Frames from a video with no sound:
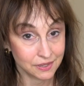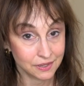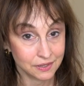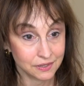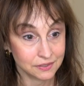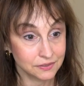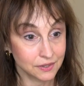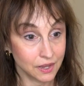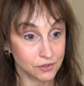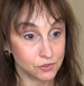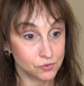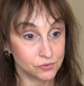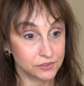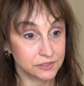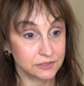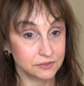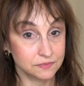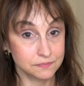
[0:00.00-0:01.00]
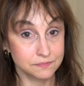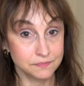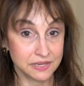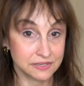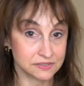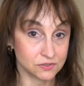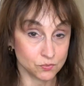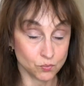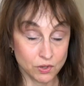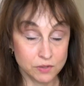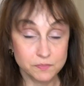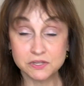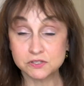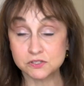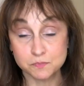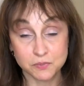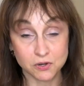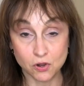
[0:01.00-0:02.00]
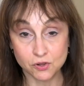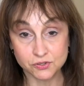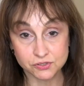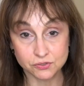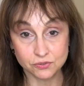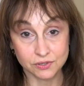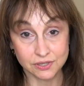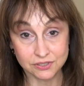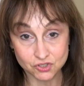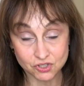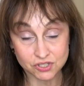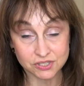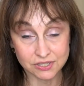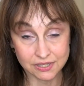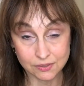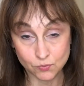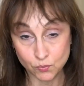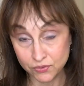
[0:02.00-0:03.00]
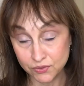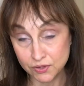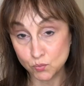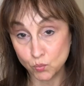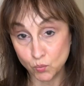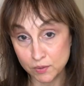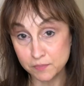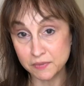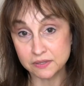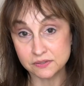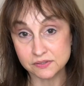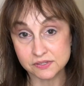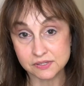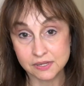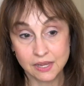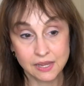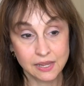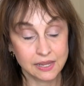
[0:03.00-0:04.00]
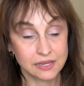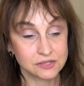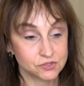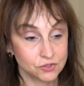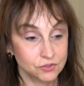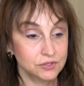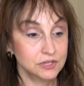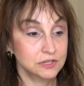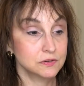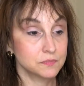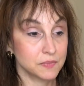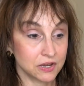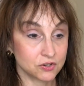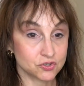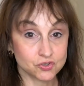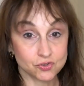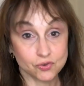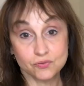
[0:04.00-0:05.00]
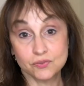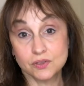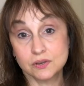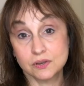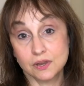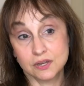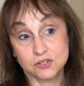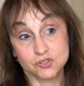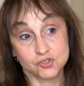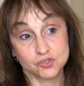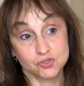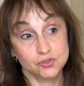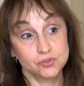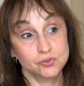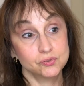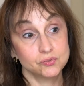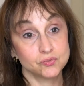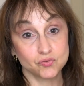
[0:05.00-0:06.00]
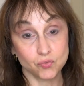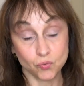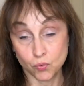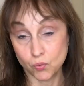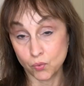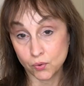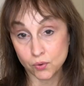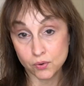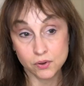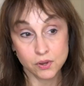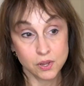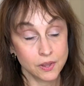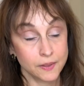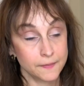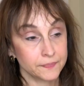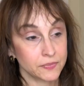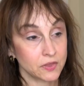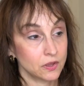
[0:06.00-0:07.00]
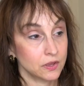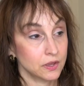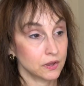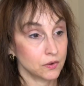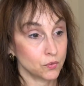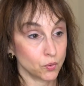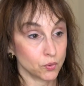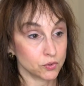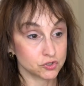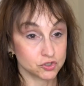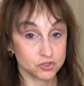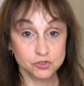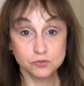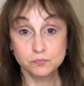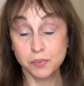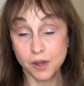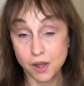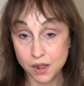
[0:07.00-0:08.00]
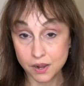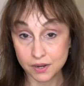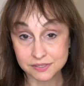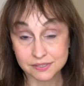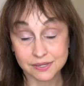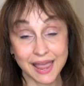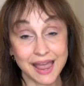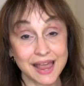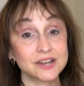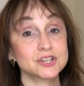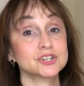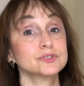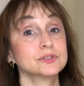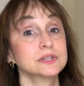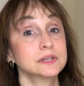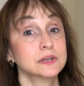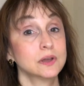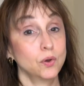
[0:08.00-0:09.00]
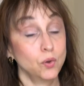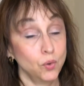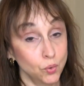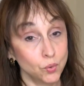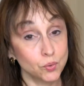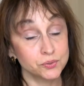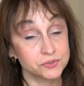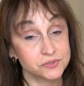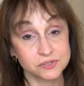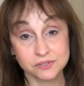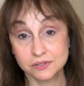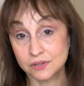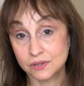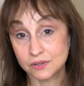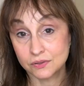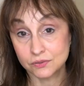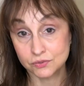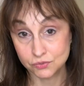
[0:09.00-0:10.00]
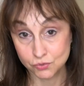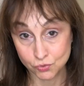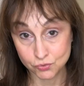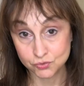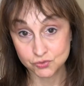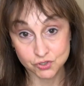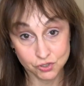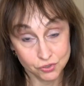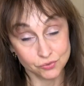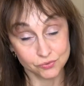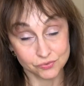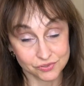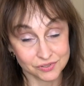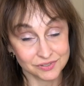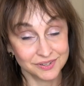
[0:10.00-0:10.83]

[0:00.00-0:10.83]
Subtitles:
Not only men's and women's, but also just within women's. And so you need to make sure that a shoe drawer or a shoe box actually holds your shoes.